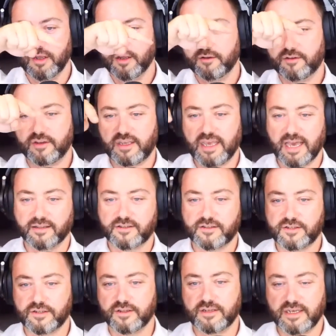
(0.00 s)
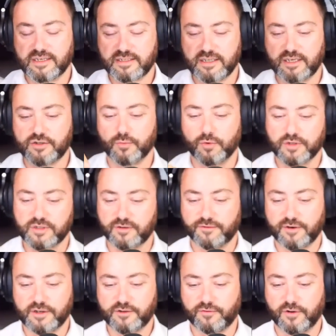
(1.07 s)
to get to the destination, whereas the
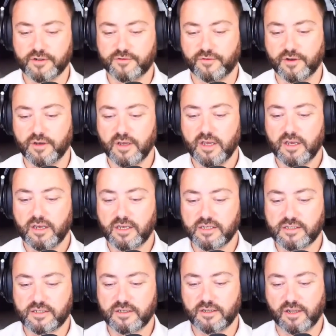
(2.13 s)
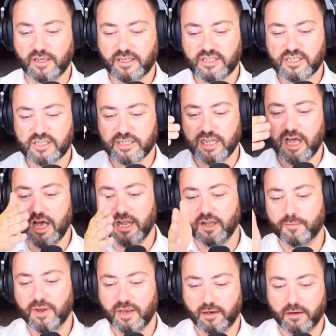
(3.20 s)
French philosopher is like
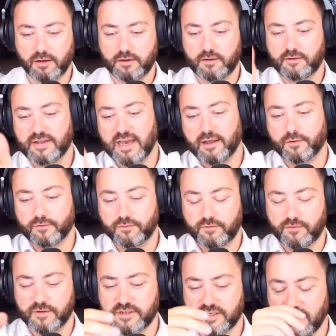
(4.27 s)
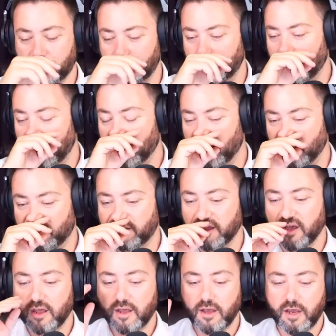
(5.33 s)
slaloming down the same path,
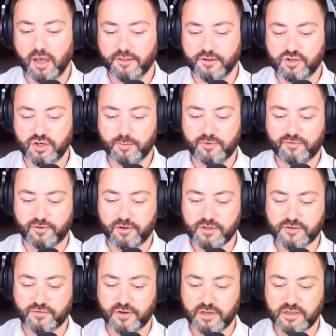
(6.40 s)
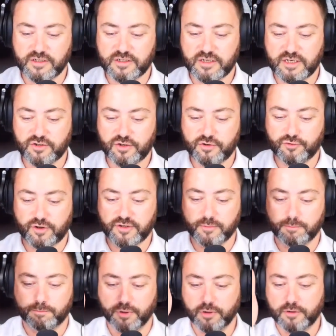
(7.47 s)
and the German philosopher is essentially trying to
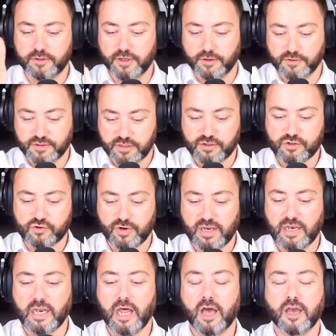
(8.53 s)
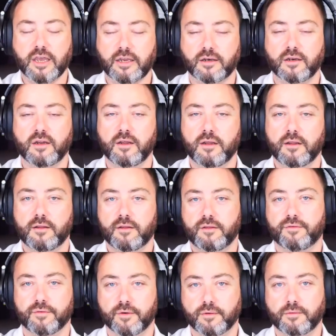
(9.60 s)
bulldoze a straight line
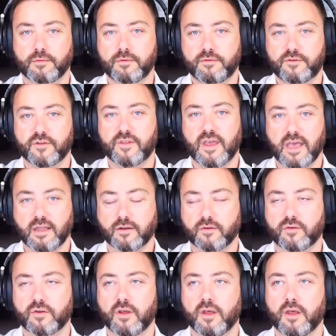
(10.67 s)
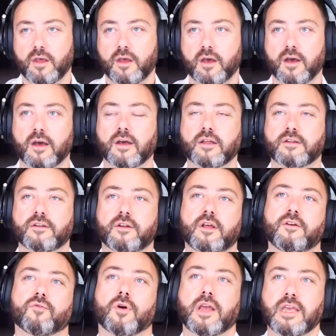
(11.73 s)
through to the end and
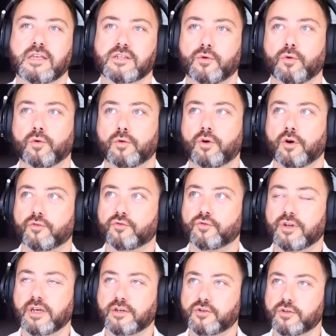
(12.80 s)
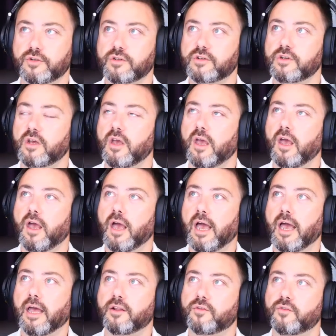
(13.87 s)
erase all contradictions.
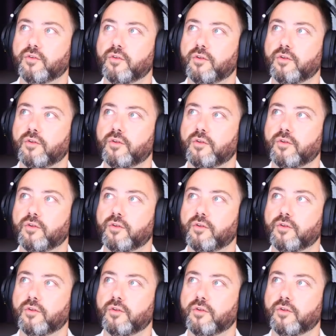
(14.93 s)
And